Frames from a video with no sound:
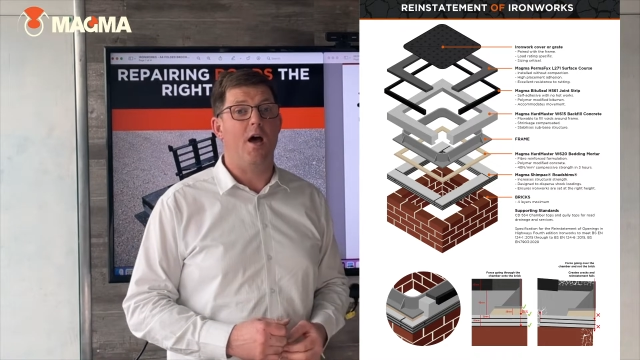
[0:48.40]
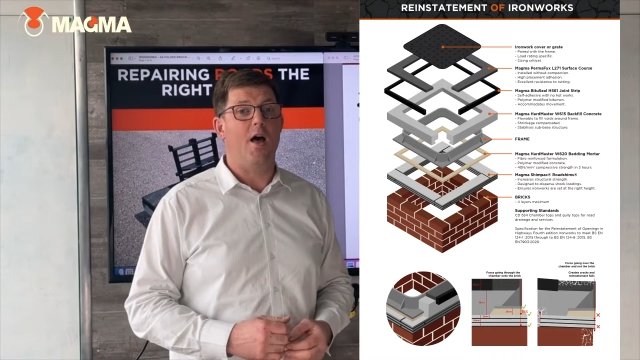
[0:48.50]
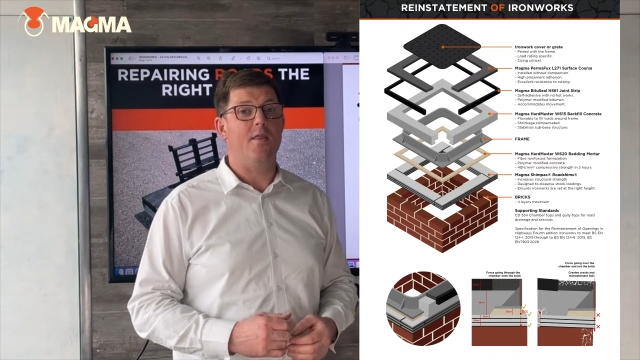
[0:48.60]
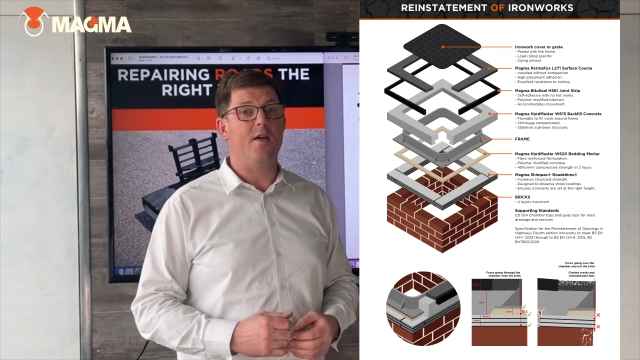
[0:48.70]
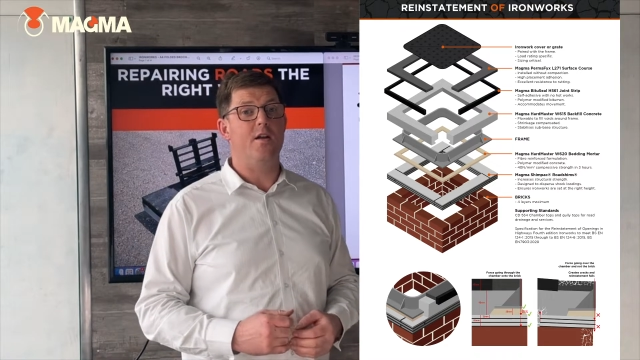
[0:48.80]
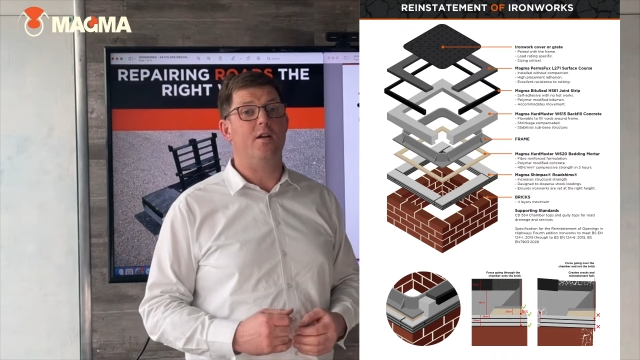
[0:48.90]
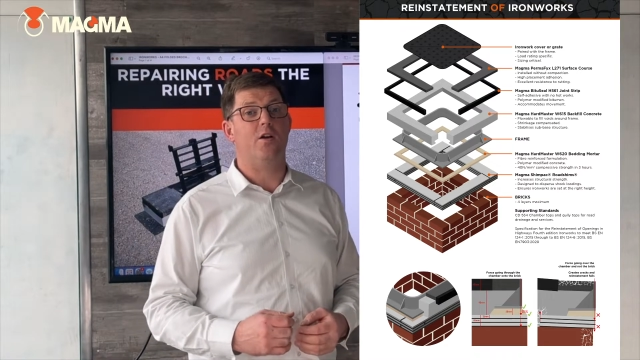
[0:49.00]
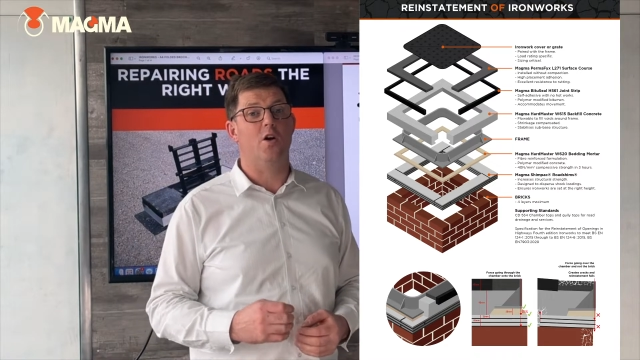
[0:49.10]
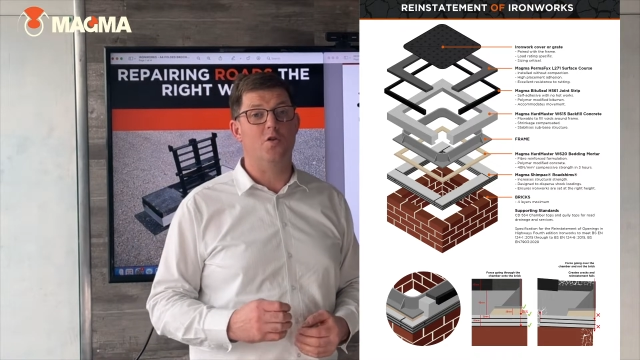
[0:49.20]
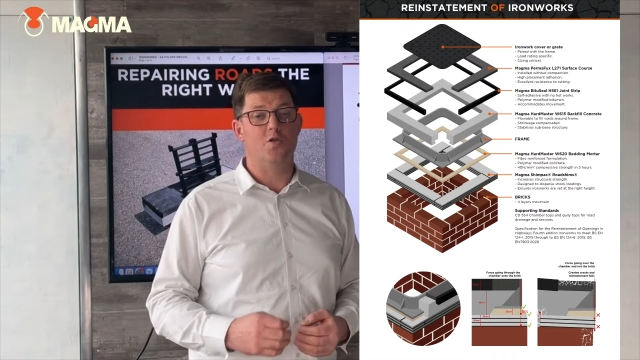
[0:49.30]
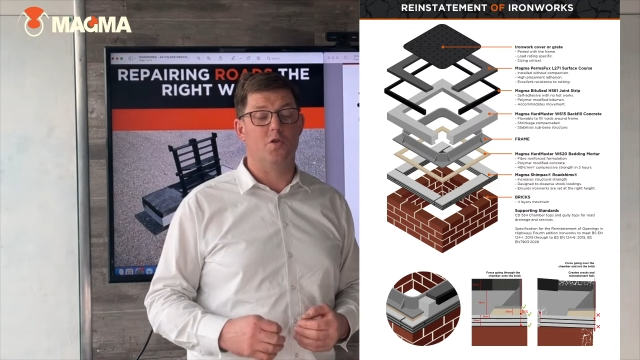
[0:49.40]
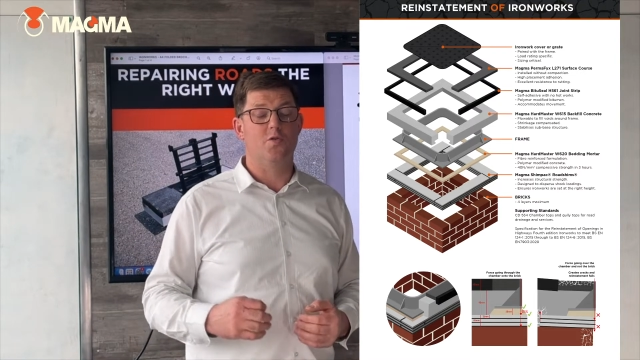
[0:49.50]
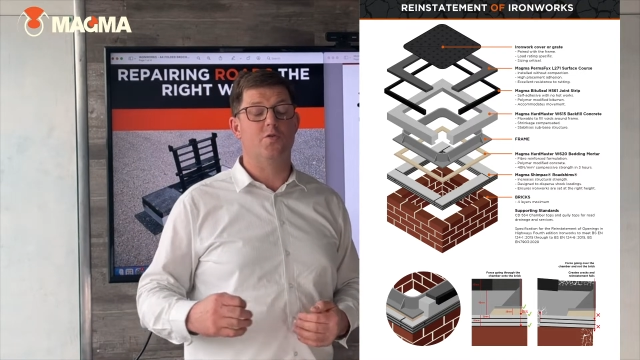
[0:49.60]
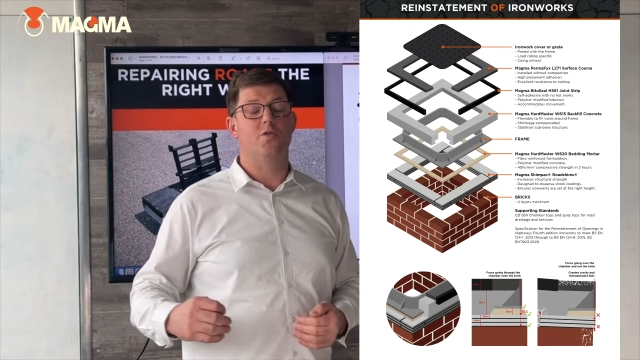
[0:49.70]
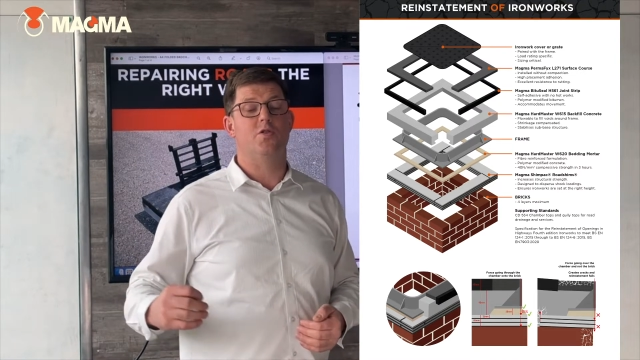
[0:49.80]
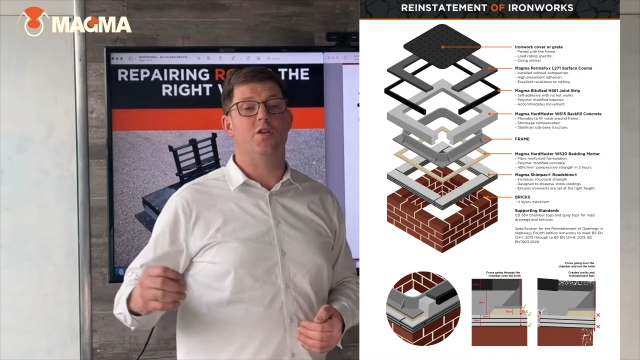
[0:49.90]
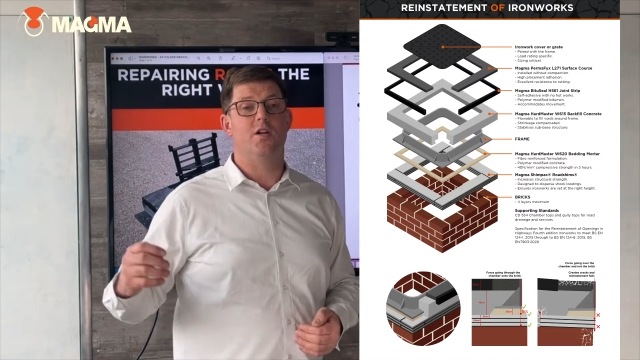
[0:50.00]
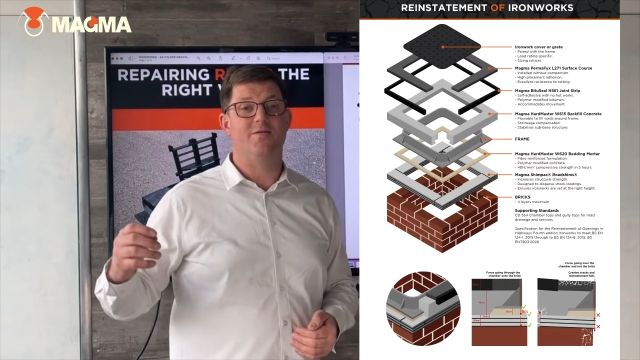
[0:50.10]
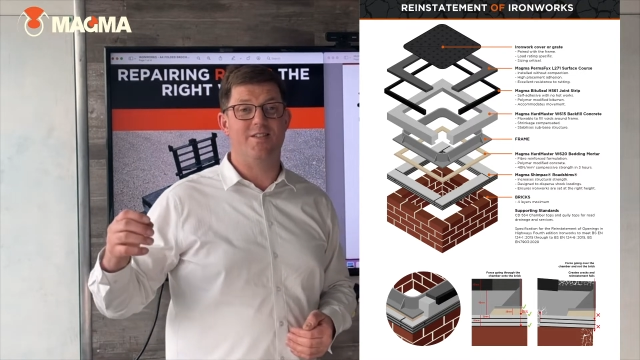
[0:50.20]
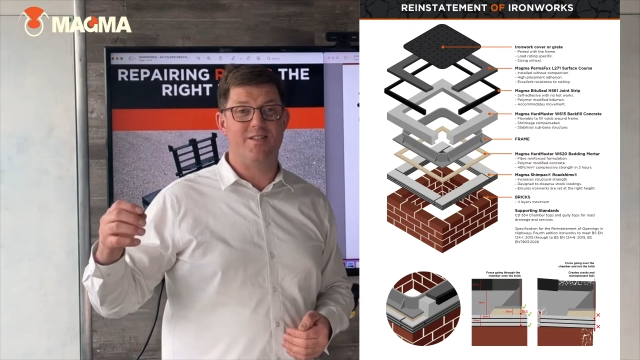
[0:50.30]
And then it goes on to
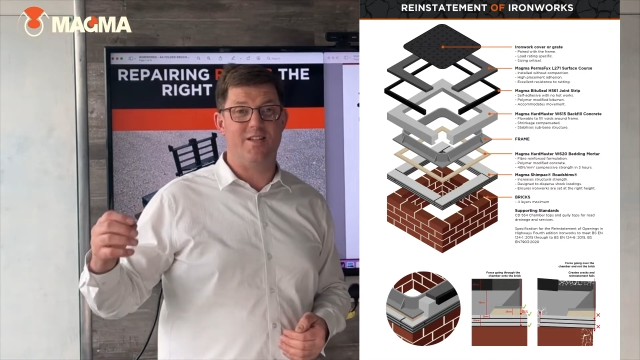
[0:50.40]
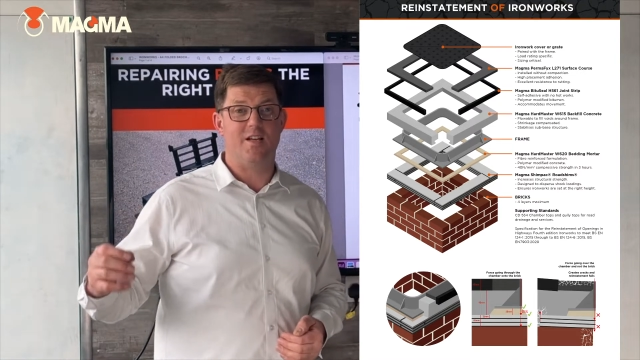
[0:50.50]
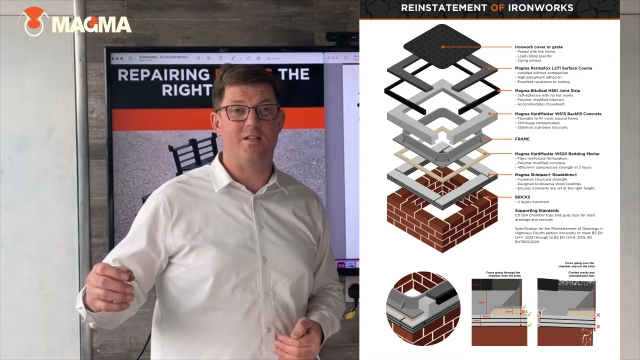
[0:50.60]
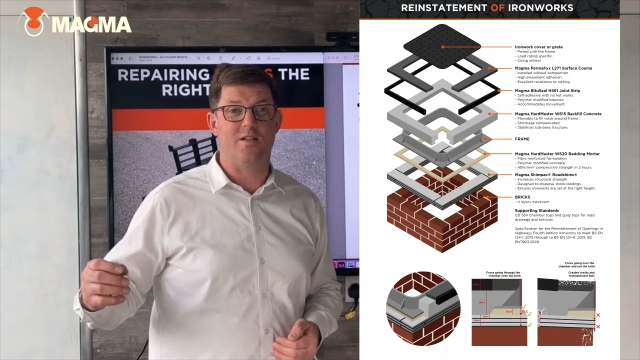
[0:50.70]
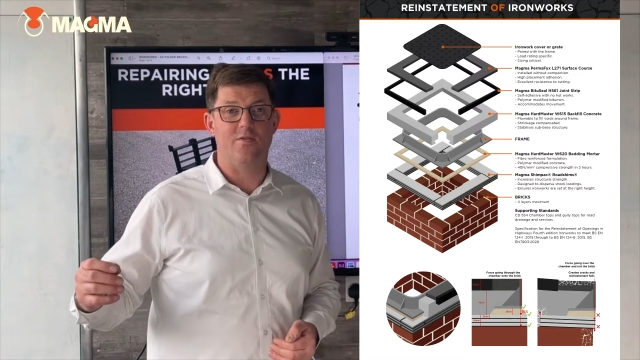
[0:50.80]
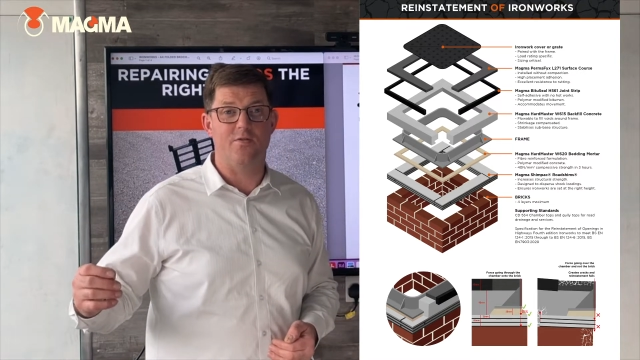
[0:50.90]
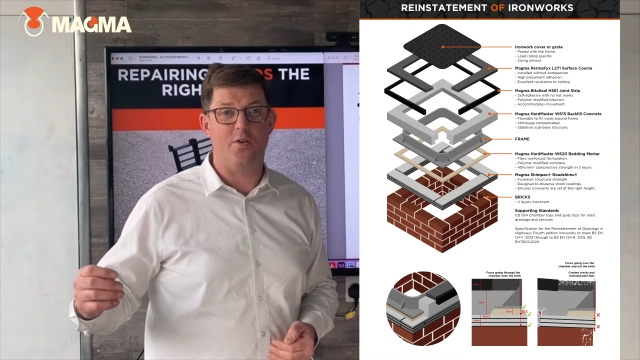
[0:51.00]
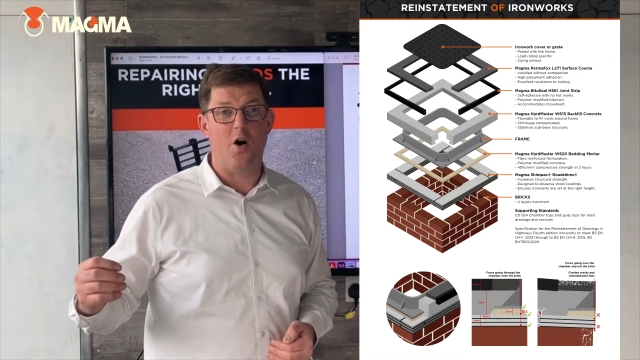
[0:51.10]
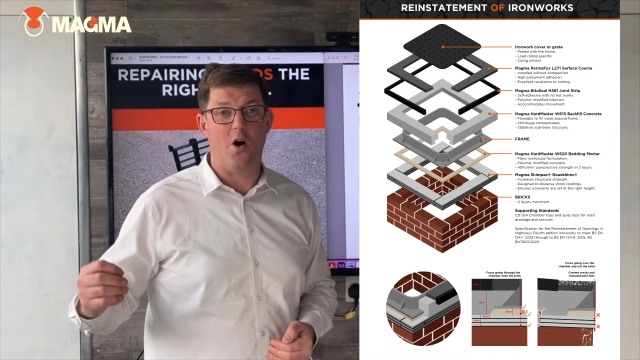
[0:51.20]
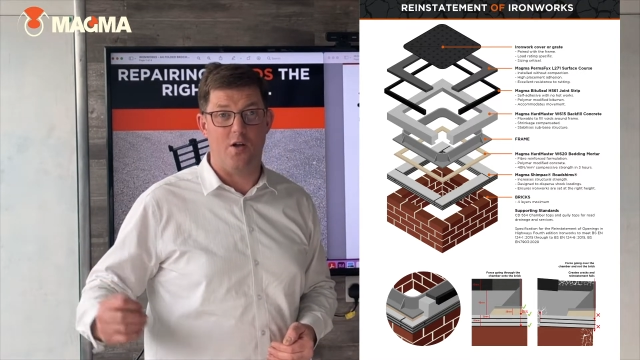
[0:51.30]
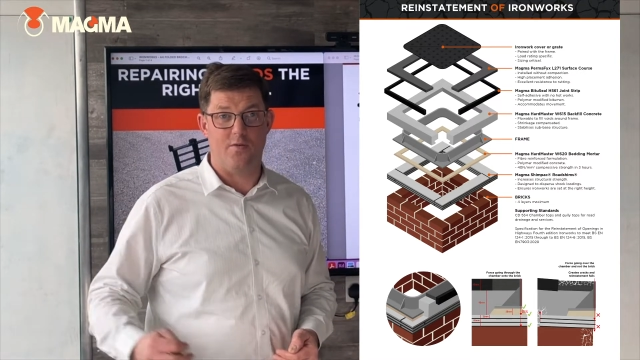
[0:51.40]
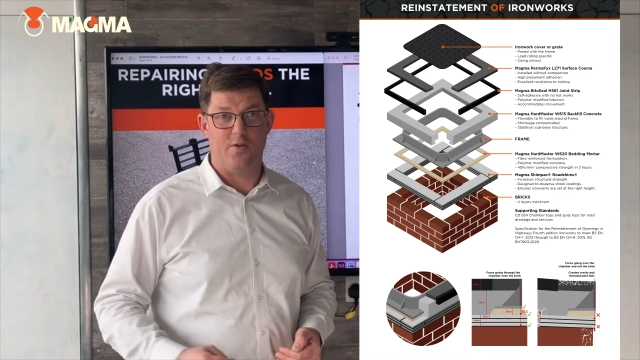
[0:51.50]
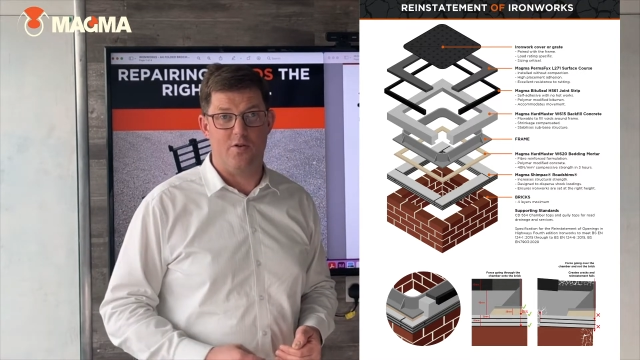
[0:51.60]
achieve 65